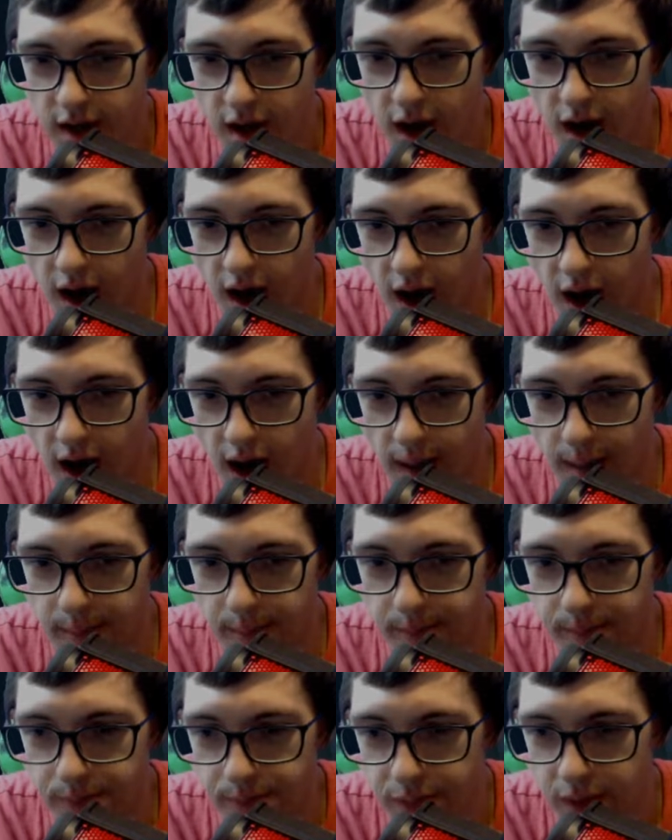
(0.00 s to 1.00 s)

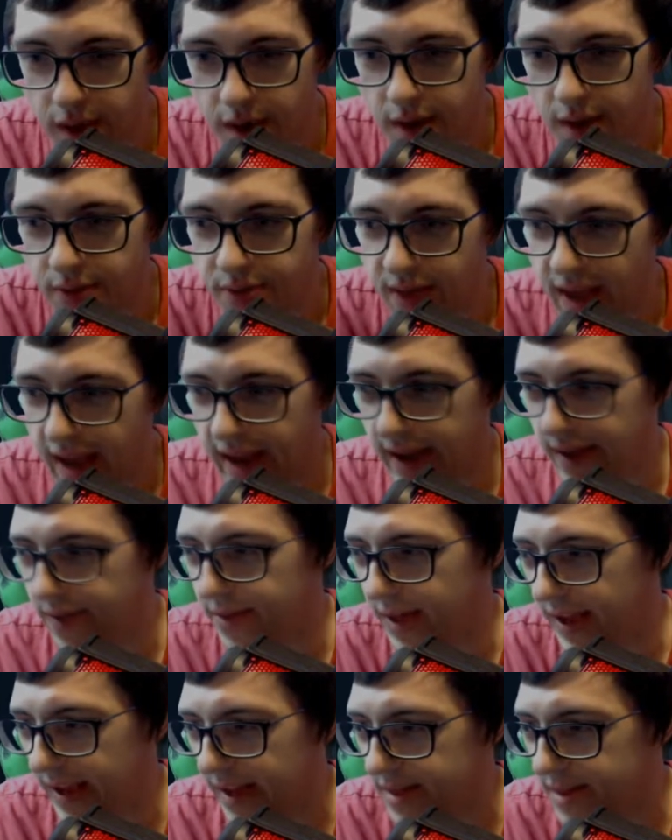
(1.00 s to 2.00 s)
they
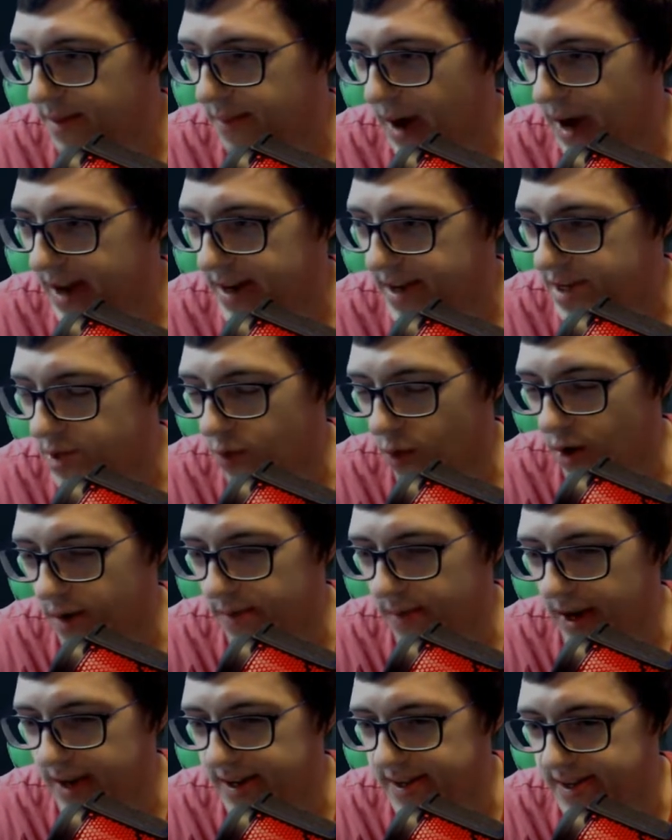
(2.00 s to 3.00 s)
get the -1,
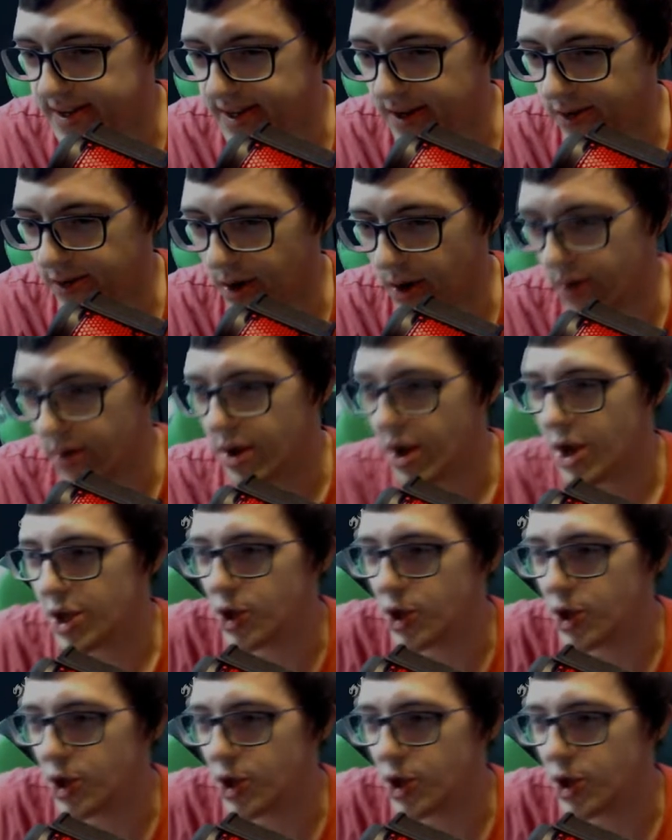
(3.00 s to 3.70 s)
-0.